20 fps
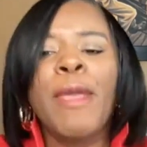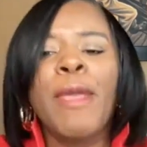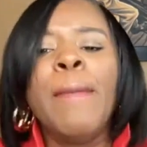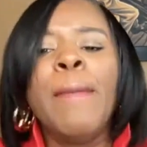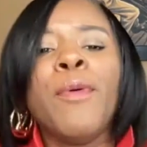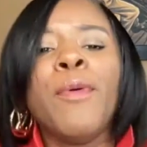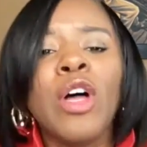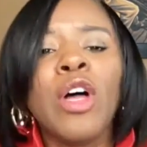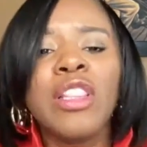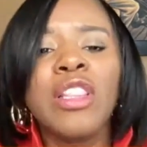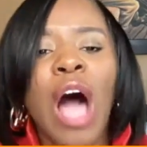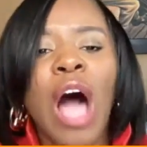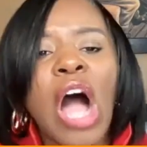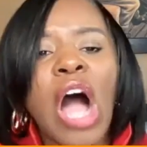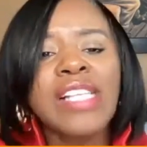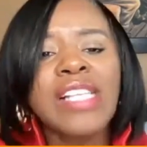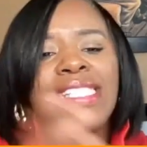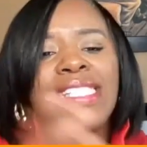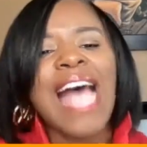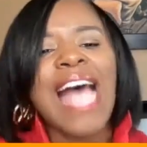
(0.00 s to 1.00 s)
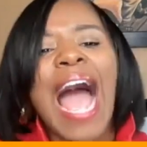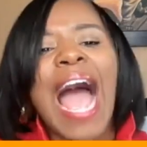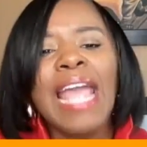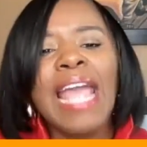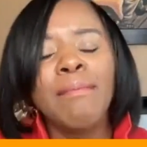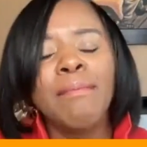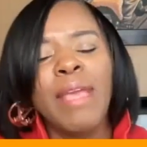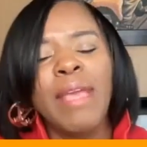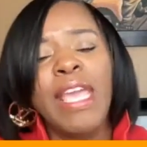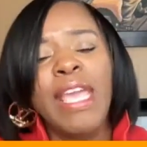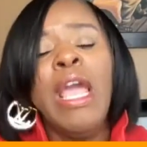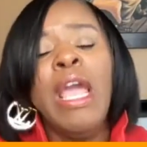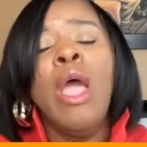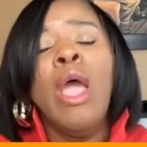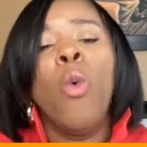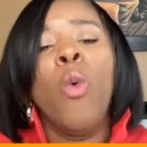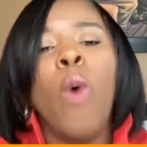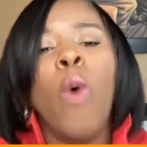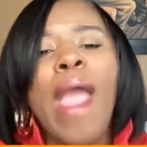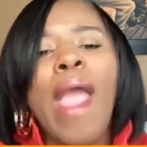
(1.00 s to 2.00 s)
people alongside me
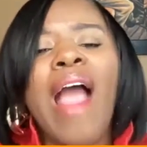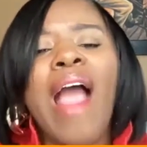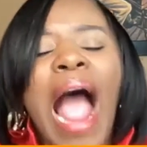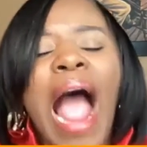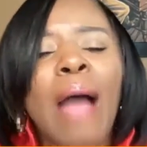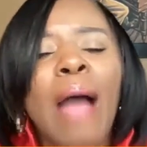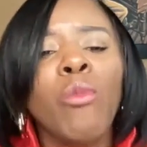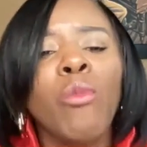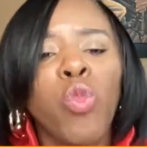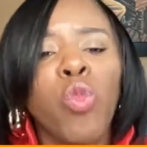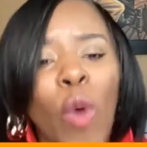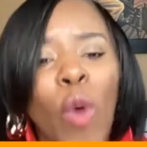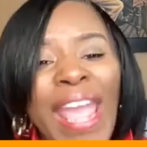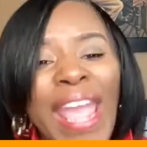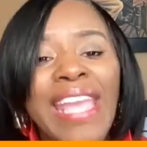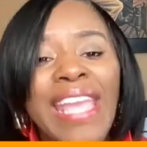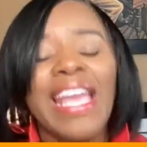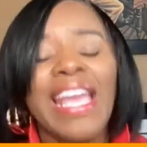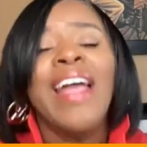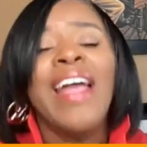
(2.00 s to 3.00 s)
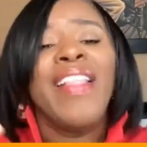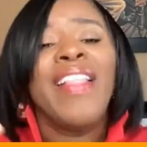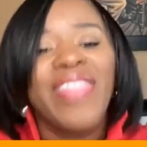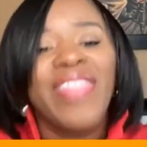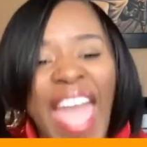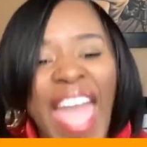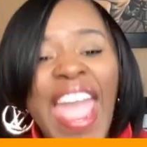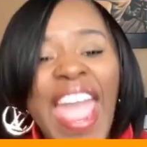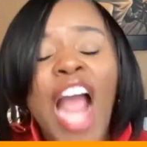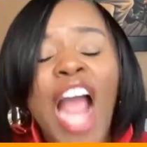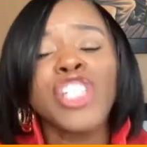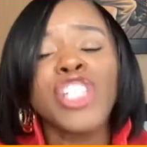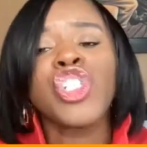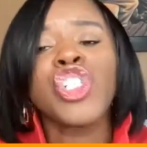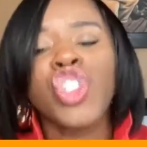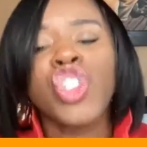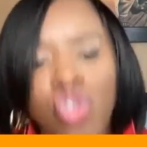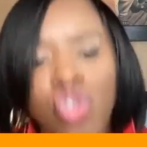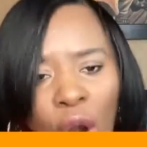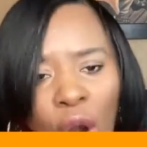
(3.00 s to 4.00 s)
where I'm weak, they are
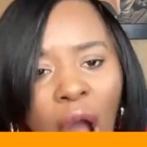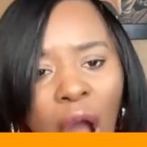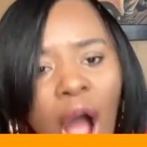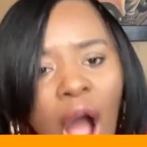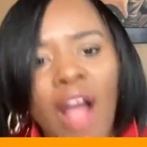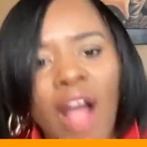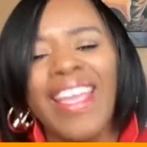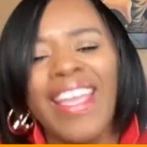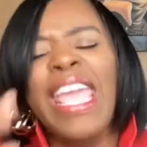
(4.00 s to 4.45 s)
strong.